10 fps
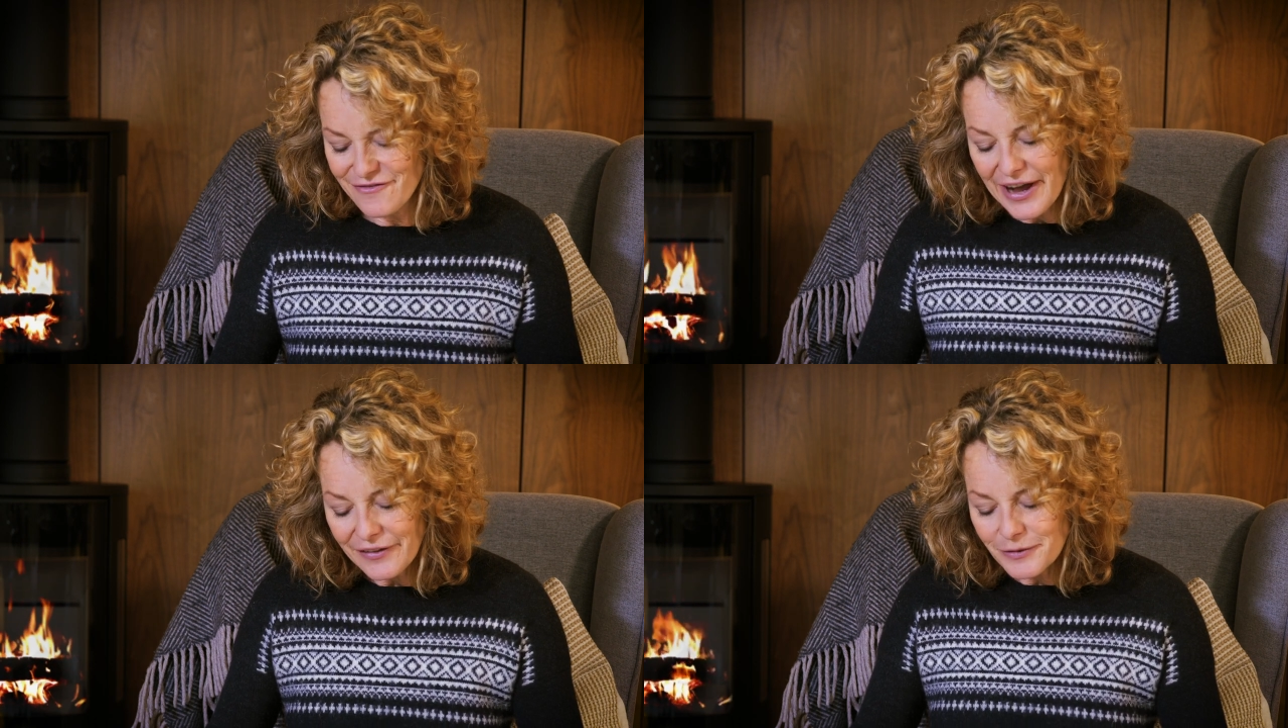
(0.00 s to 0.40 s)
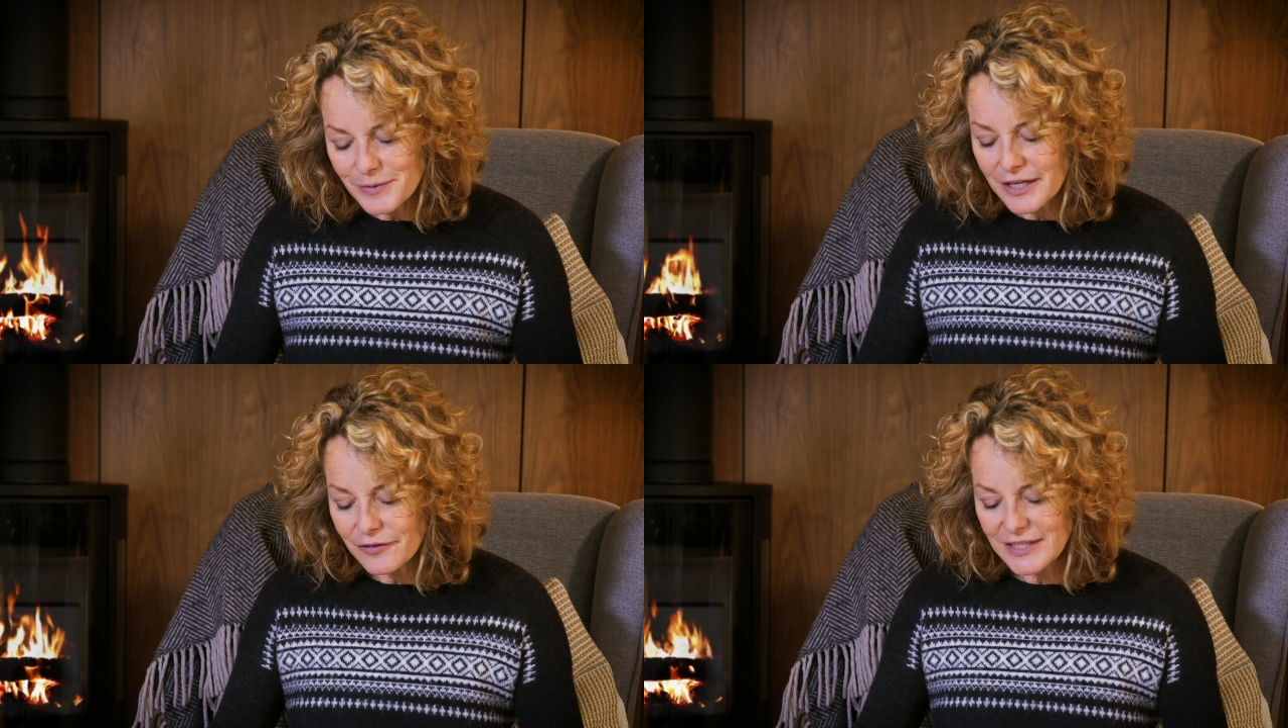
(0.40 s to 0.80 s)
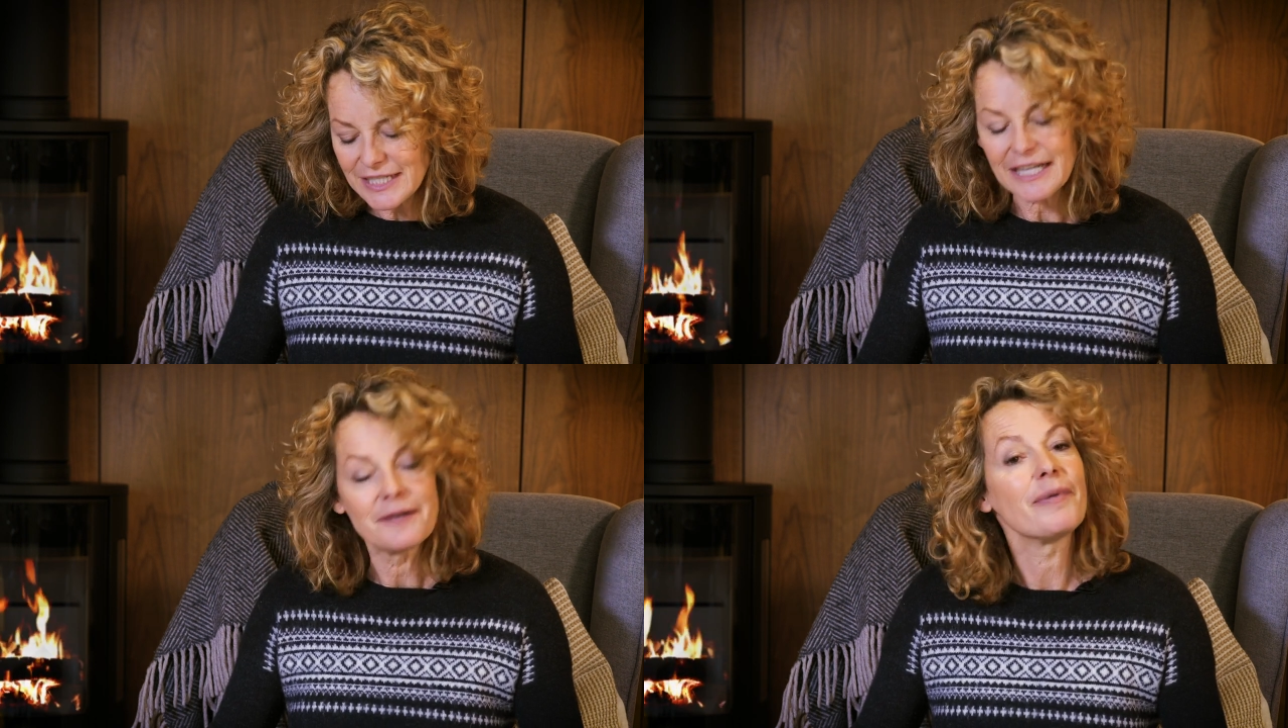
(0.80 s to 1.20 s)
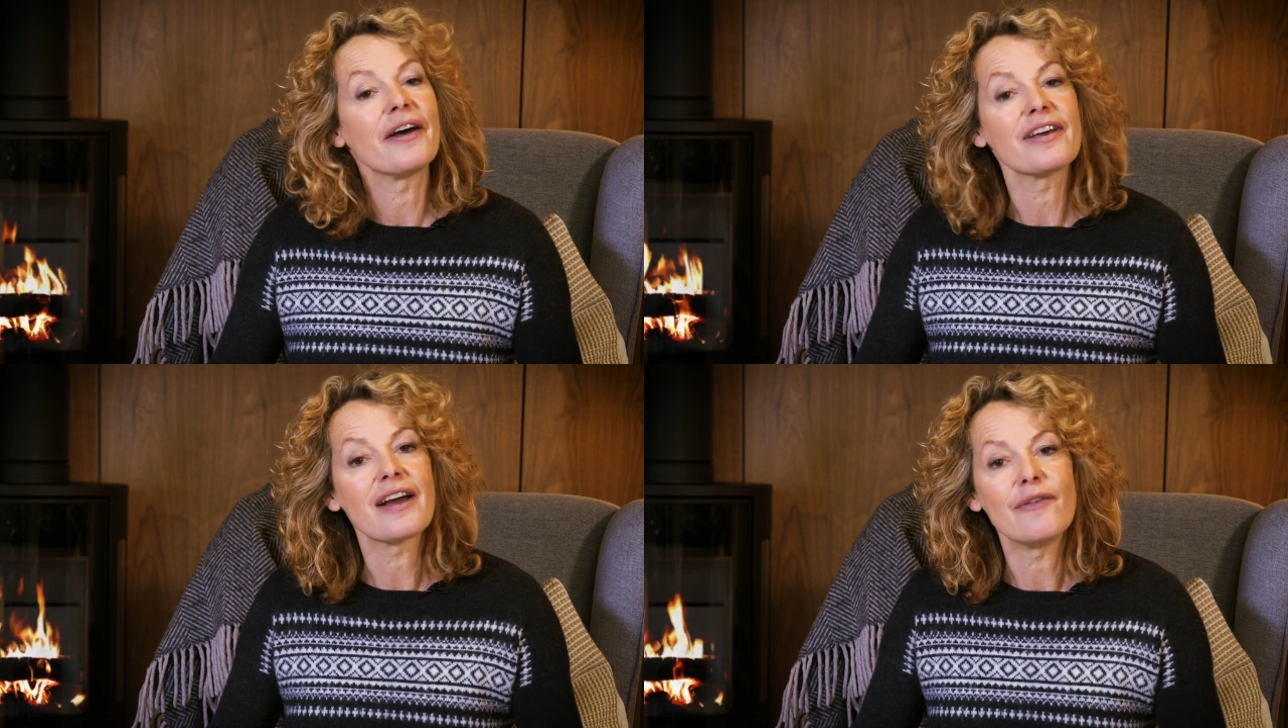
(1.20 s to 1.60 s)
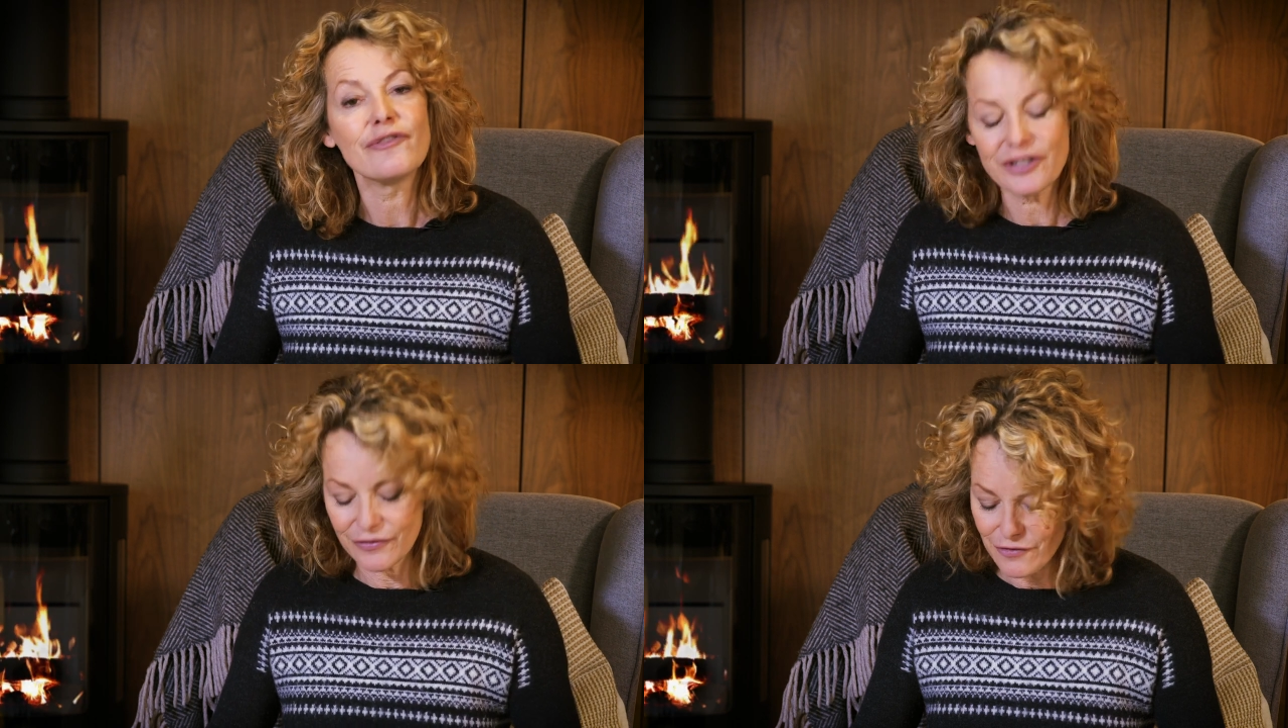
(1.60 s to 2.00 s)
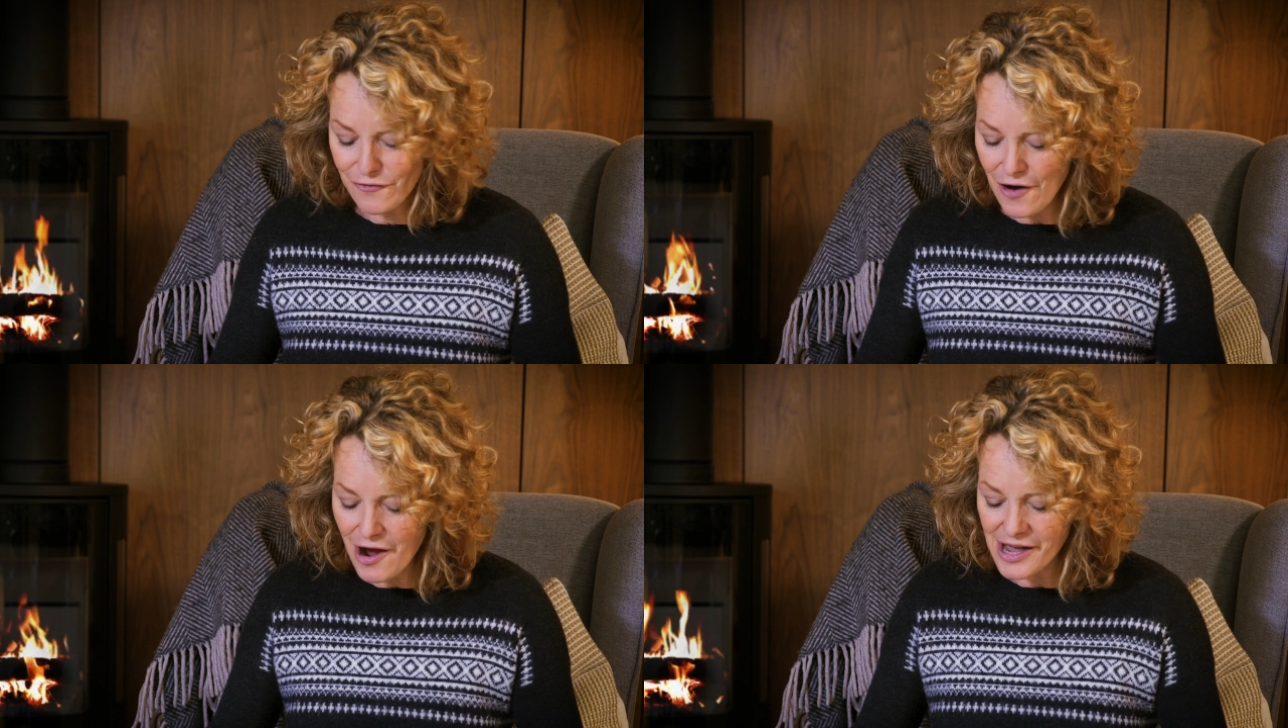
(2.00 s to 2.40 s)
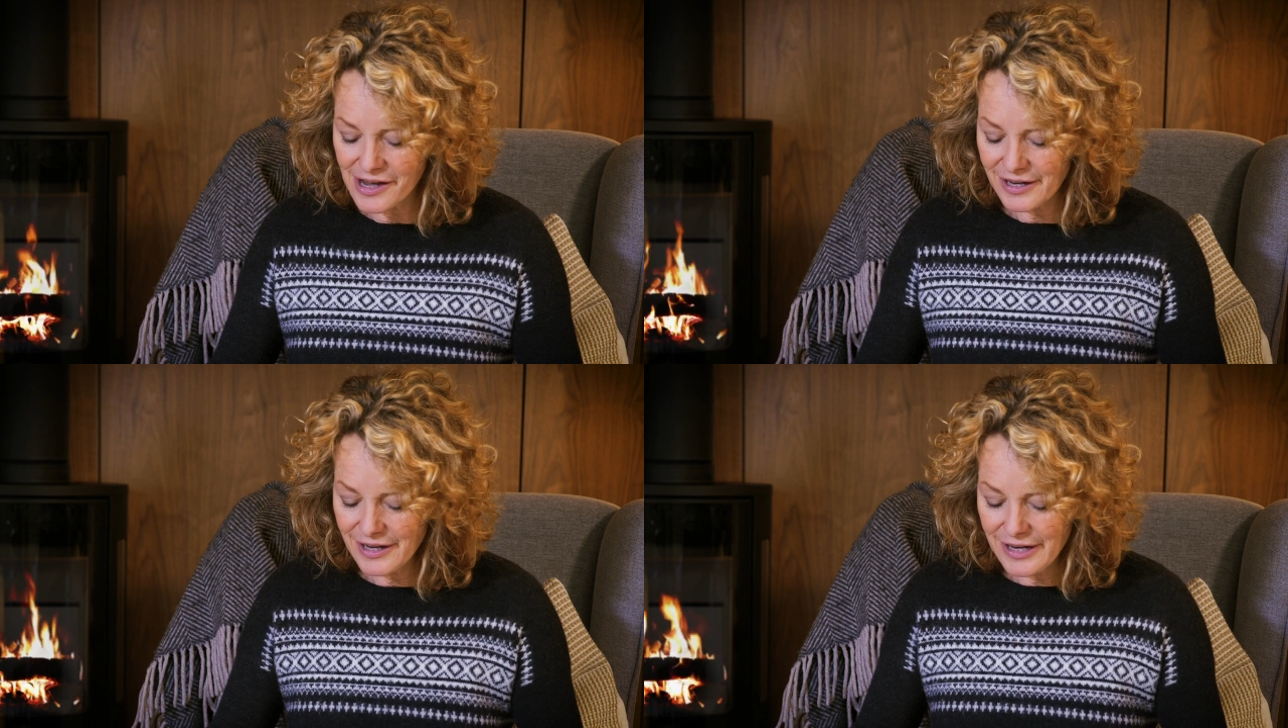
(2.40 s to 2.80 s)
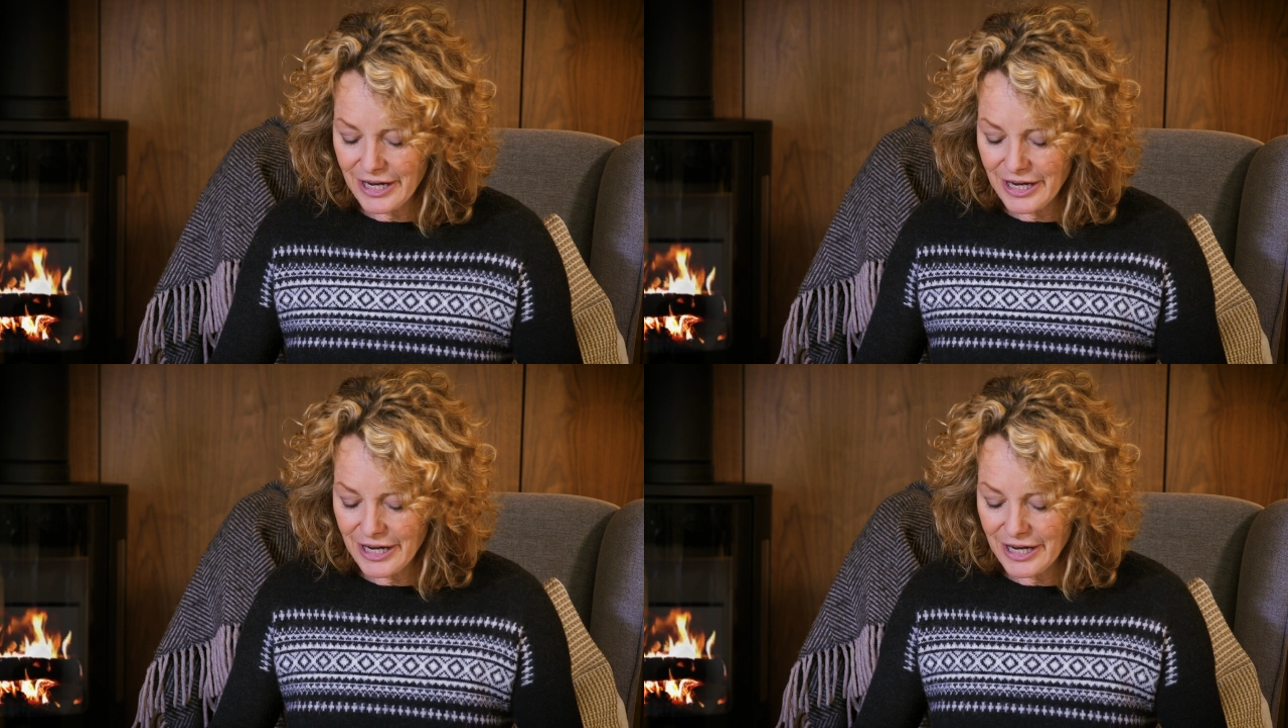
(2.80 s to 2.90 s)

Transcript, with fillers: found themselves sitting by the comfort of the fire,